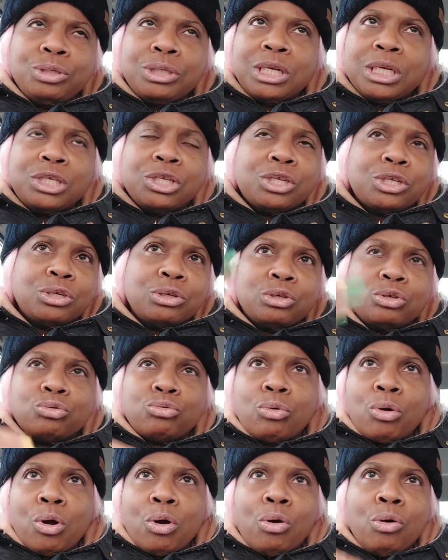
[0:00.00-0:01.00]
such as
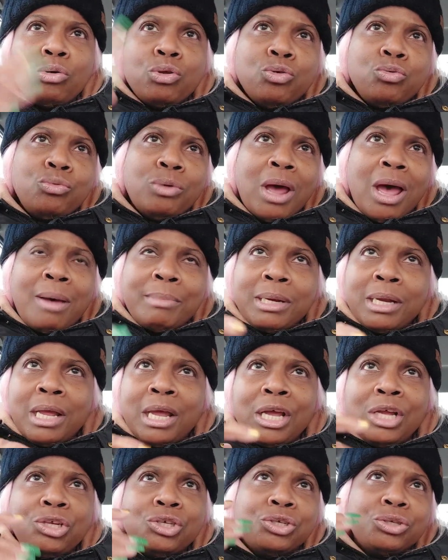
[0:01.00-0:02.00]
control you,
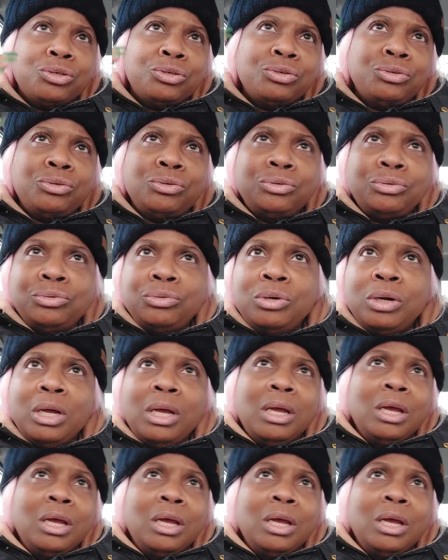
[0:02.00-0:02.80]
dominate you,